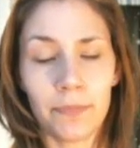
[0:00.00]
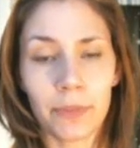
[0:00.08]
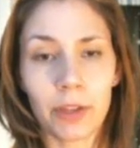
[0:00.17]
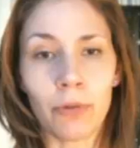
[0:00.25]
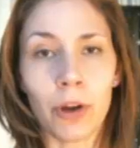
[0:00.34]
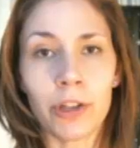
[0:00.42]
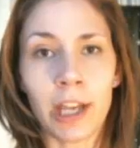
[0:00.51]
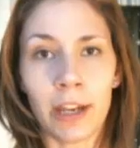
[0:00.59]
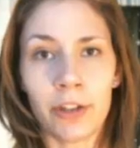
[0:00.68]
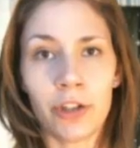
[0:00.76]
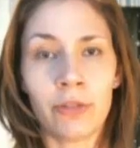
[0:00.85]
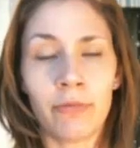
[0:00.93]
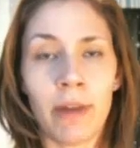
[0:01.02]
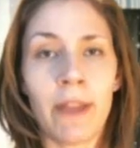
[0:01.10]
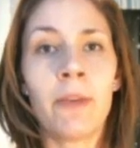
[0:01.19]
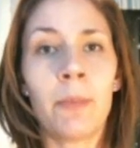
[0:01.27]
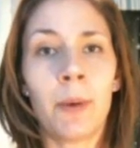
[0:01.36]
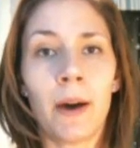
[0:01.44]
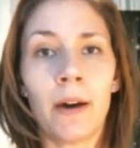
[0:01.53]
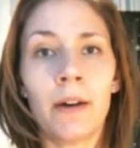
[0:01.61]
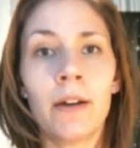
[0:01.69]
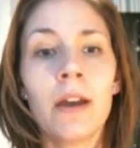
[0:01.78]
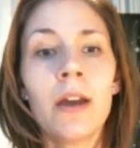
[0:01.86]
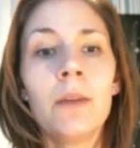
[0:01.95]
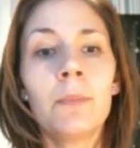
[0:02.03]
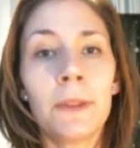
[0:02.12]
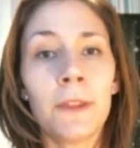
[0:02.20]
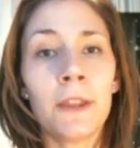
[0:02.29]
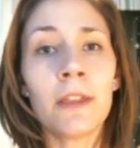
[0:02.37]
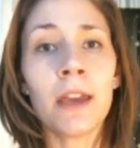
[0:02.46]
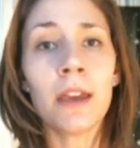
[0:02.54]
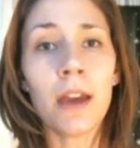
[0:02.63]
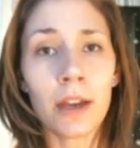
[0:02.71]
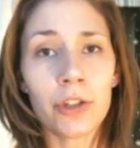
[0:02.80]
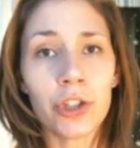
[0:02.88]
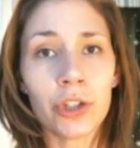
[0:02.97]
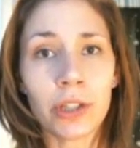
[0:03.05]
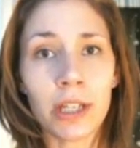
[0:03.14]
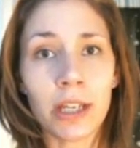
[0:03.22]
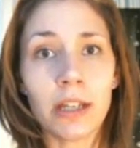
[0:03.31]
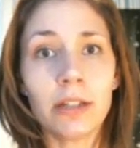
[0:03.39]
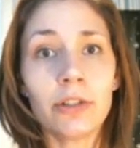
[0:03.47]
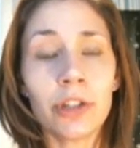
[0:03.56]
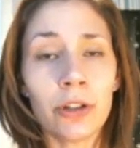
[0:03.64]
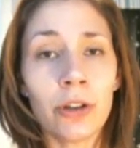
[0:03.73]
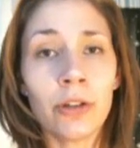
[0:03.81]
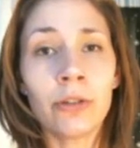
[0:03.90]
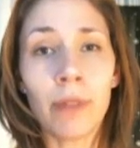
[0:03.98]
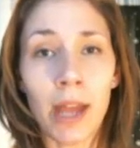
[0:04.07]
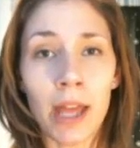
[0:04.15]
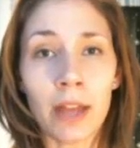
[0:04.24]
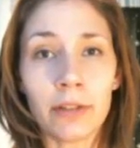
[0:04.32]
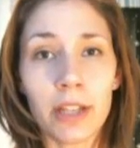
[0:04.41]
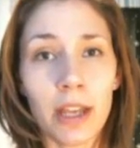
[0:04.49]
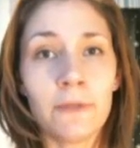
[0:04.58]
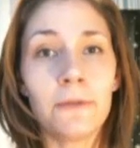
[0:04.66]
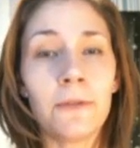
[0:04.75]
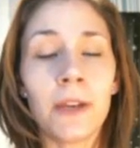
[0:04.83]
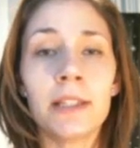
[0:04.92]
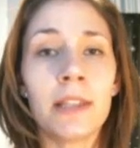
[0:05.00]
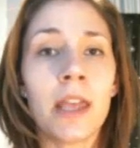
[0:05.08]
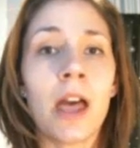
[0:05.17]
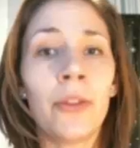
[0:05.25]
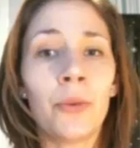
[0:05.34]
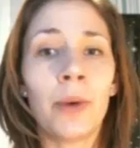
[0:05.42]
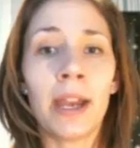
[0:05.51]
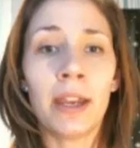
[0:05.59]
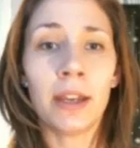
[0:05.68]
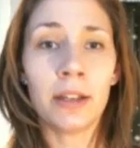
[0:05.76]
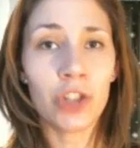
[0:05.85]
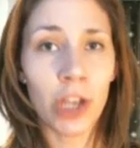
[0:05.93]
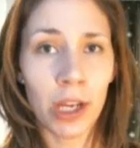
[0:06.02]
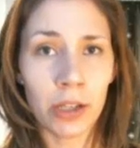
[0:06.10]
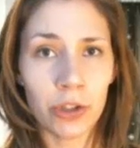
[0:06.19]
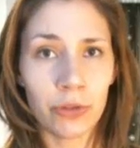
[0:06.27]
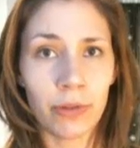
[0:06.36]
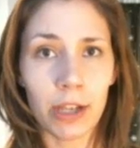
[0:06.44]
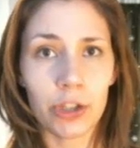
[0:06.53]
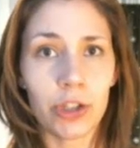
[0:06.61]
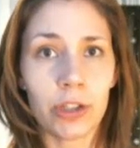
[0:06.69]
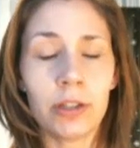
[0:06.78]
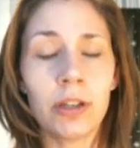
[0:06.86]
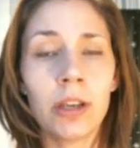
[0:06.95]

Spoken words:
rotation around the bar, but then they actually turn around and face the other way and change direction.